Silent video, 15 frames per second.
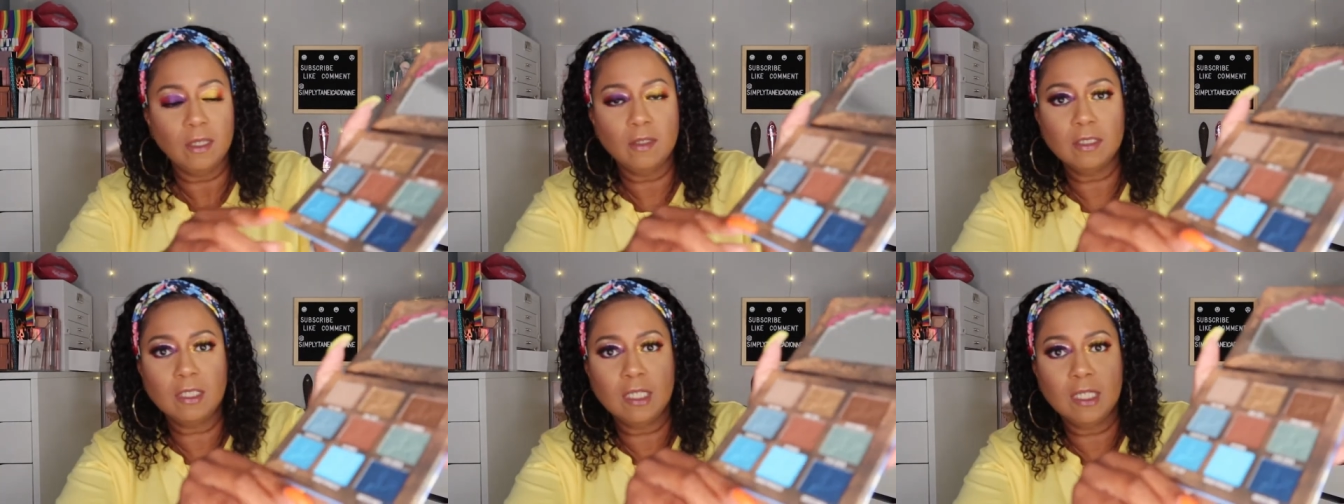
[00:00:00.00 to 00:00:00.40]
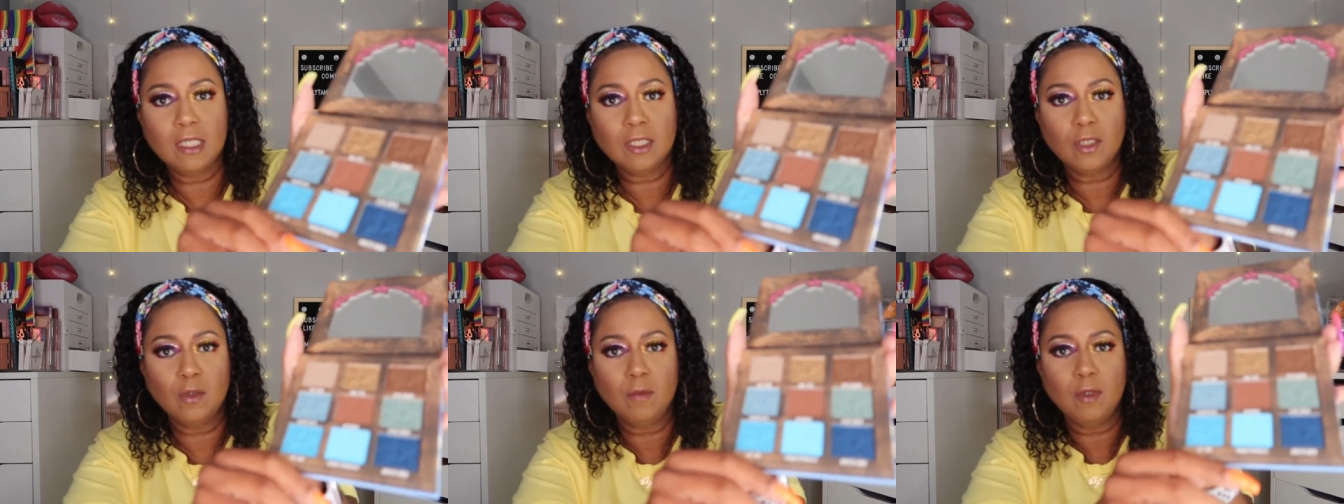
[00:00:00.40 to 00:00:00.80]
You see
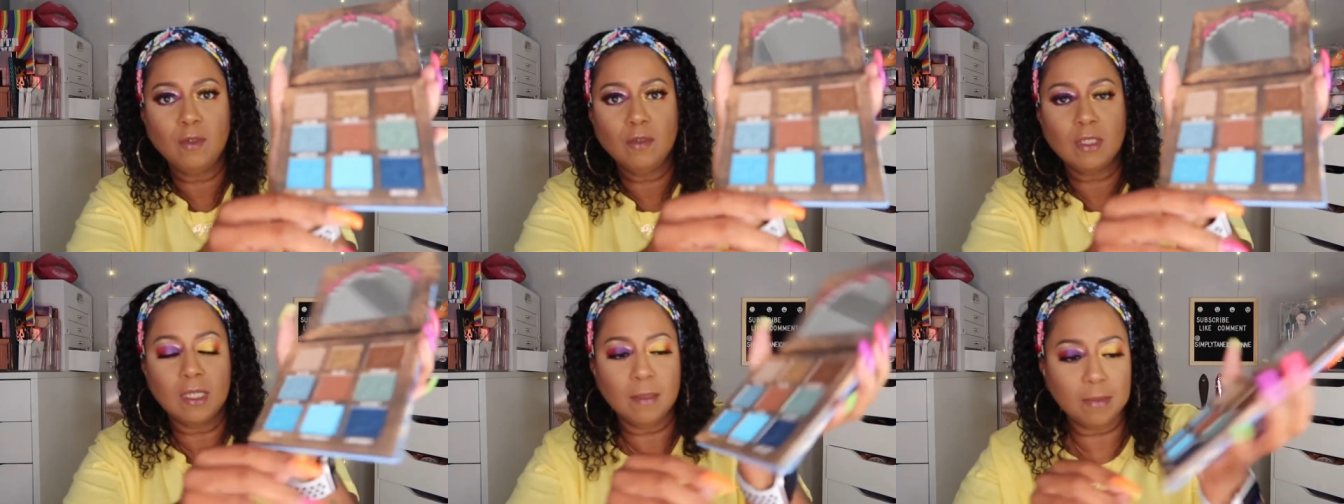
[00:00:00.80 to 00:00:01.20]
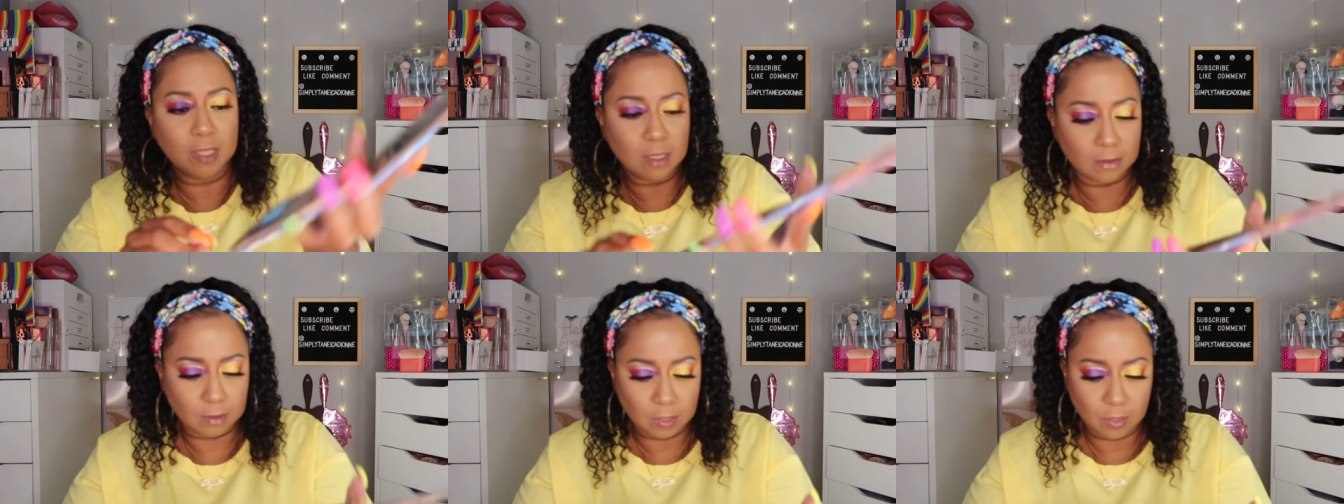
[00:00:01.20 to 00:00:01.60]
these two blues? Let
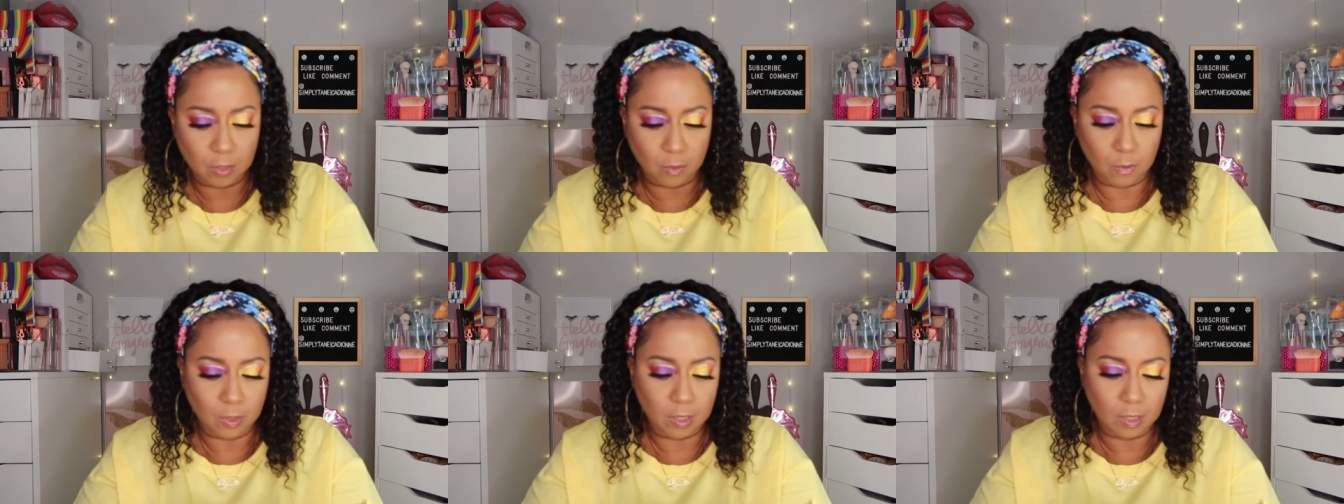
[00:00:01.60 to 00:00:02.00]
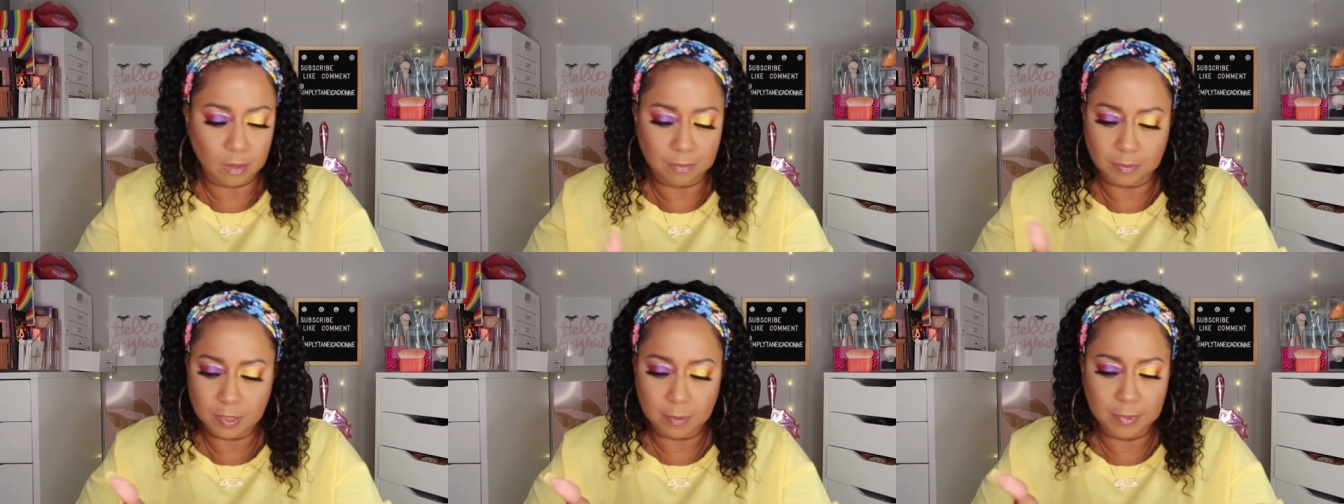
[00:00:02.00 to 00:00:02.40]
me, you know what?
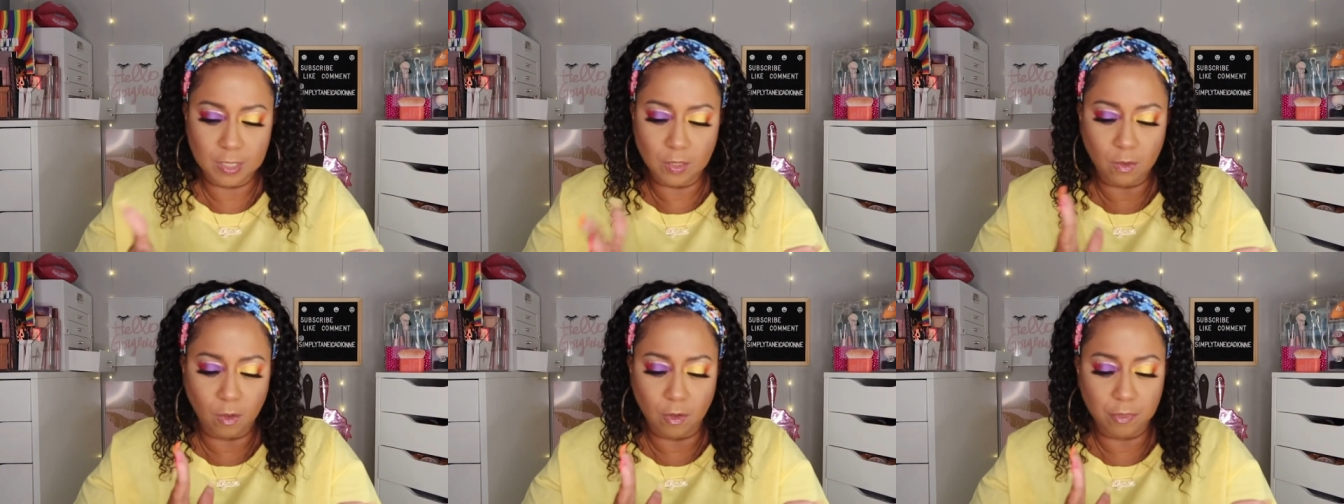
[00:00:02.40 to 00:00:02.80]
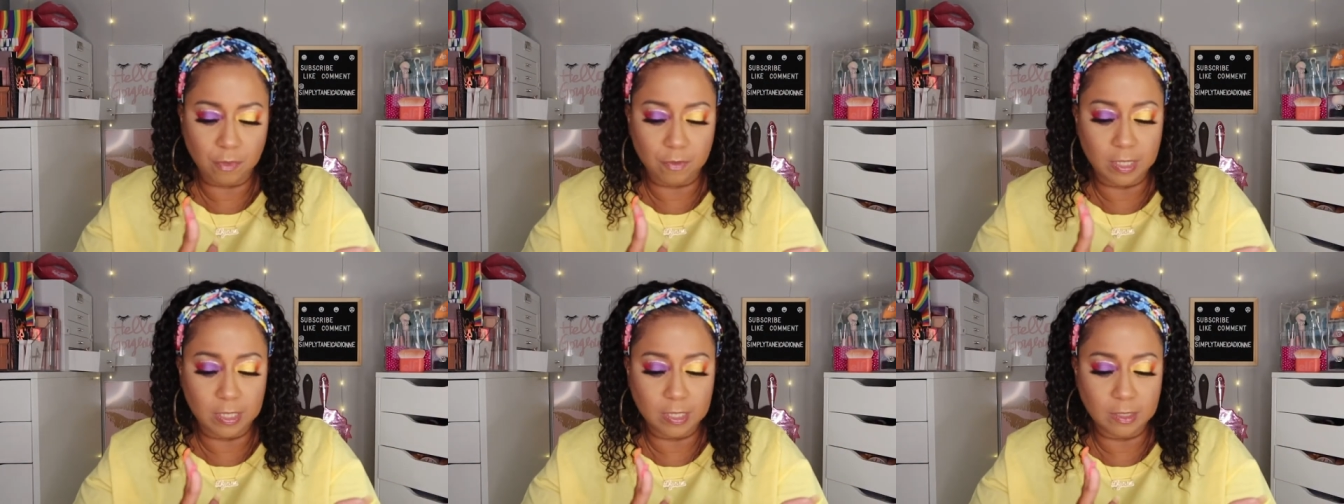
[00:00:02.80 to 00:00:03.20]
Let me do all
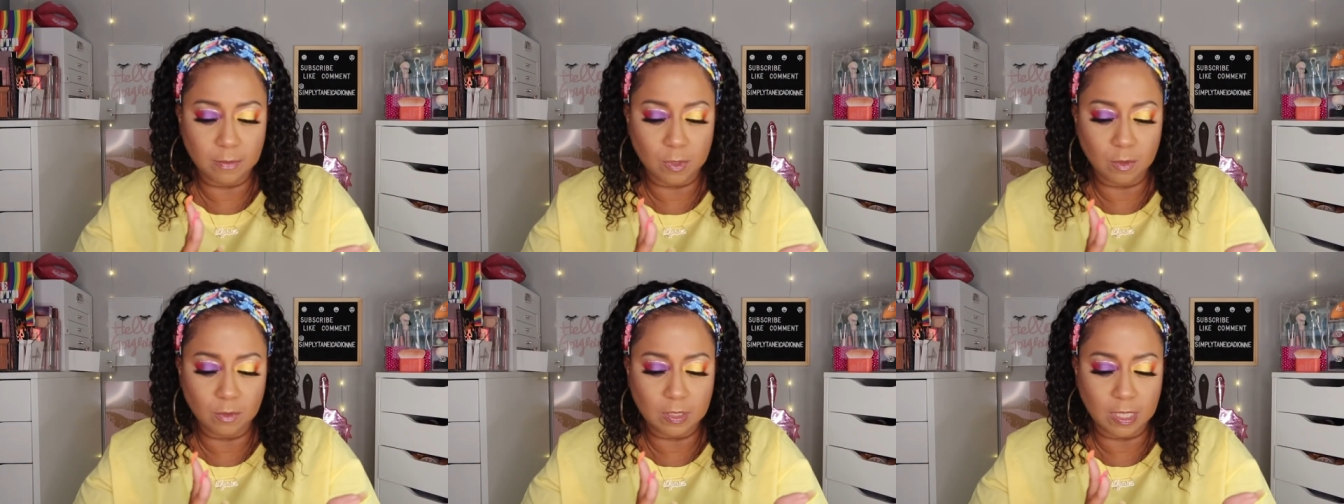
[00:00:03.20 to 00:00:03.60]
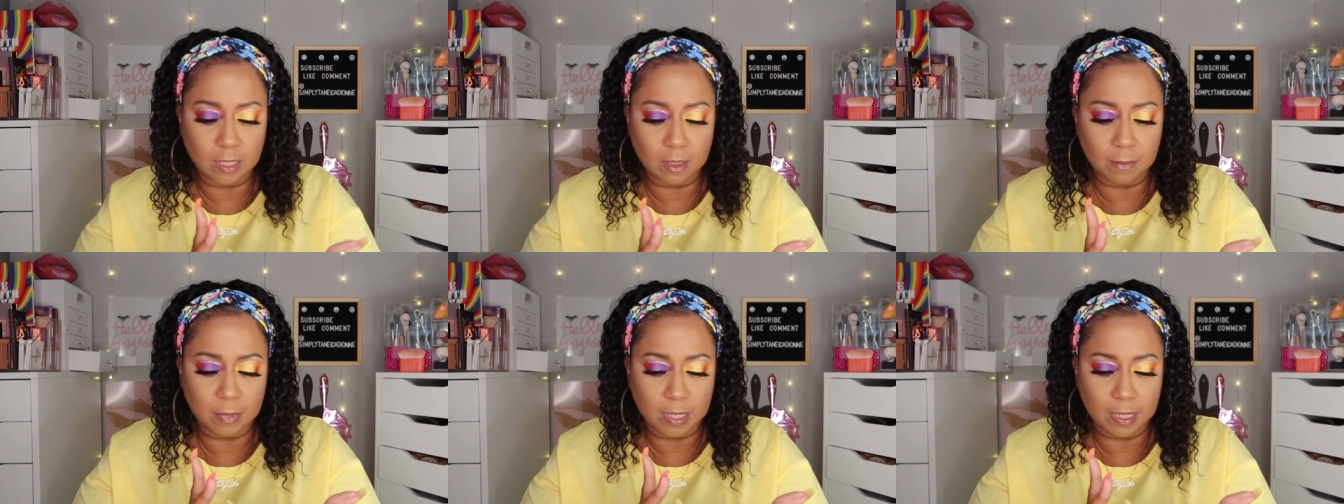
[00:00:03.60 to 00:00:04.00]
three of these blues
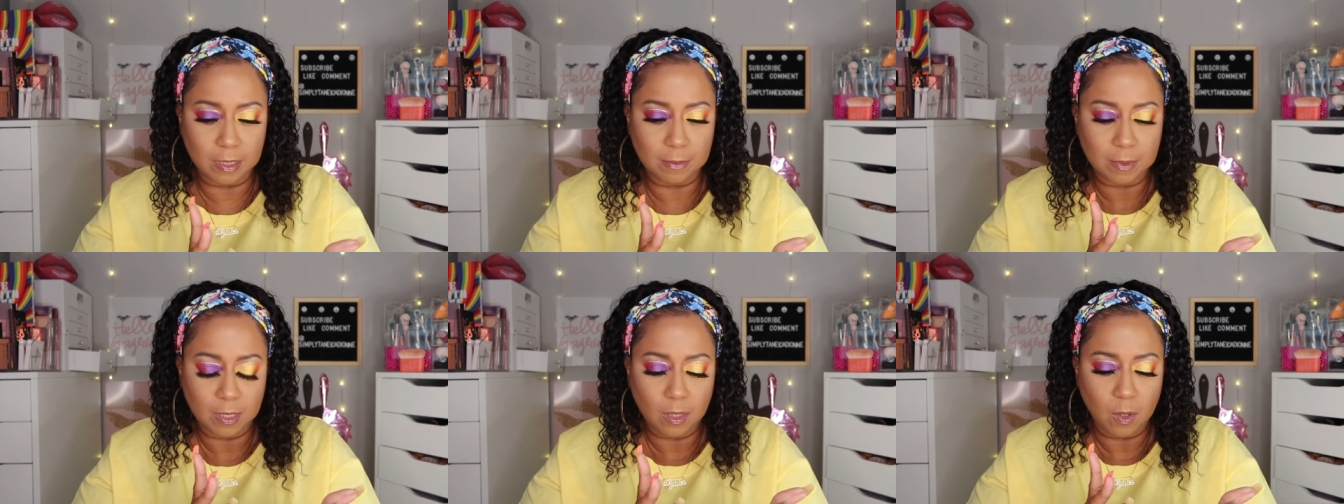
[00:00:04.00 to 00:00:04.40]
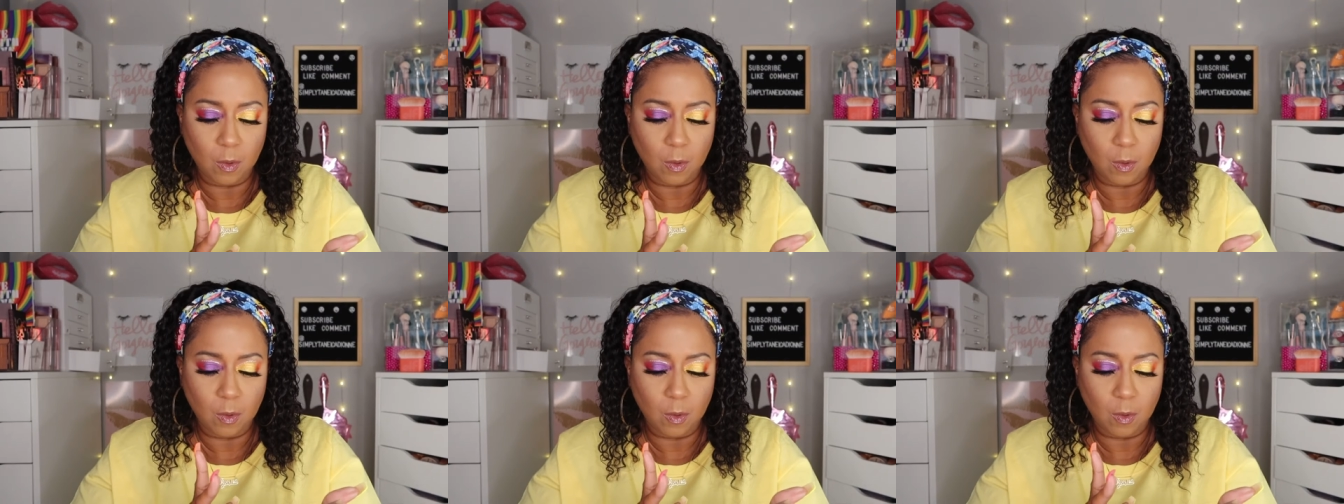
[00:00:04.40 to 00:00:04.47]
down the bottom.